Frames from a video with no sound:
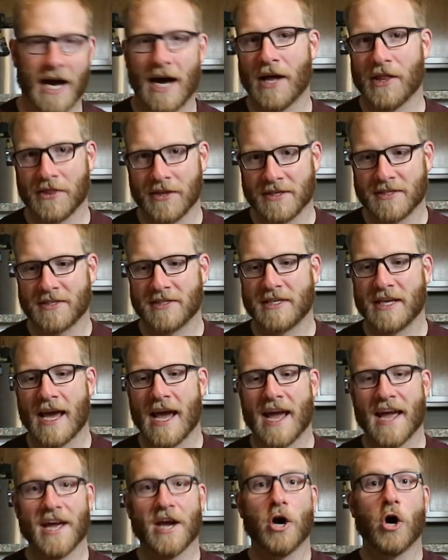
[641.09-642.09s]
on this
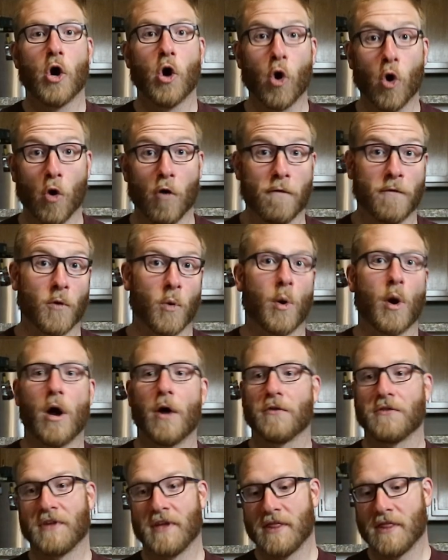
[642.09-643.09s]
day,
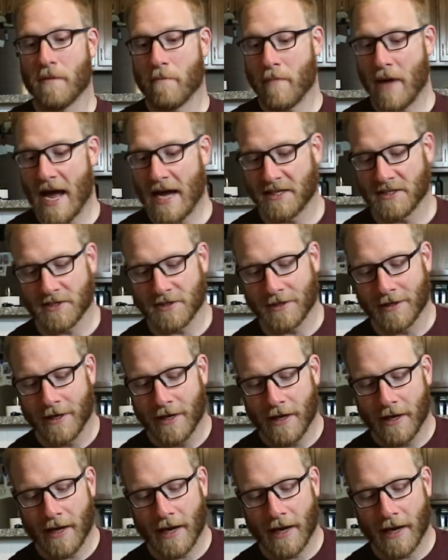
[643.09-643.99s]
overall did the best.